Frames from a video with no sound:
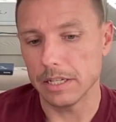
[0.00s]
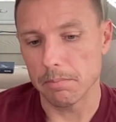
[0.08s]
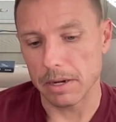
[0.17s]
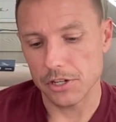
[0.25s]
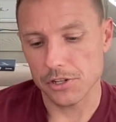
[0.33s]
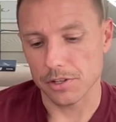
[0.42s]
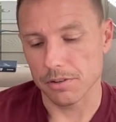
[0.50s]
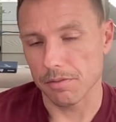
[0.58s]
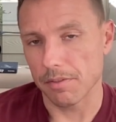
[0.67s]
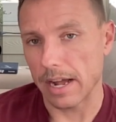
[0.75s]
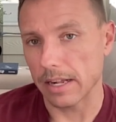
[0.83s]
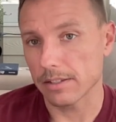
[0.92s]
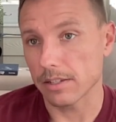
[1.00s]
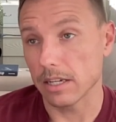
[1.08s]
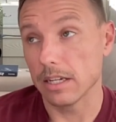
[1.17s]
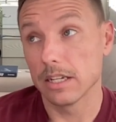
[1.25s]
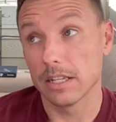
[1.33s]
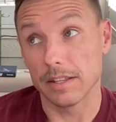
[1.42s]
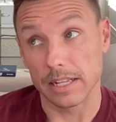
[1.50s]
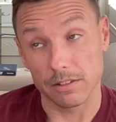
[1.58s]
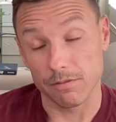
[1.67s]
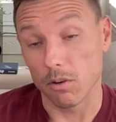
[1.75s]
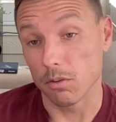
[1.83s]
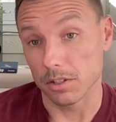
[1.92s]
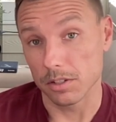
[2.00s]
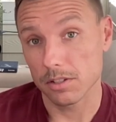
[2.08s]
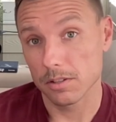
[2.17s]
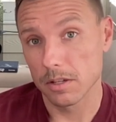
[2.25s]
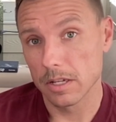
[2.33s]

to make sure that that's a focus.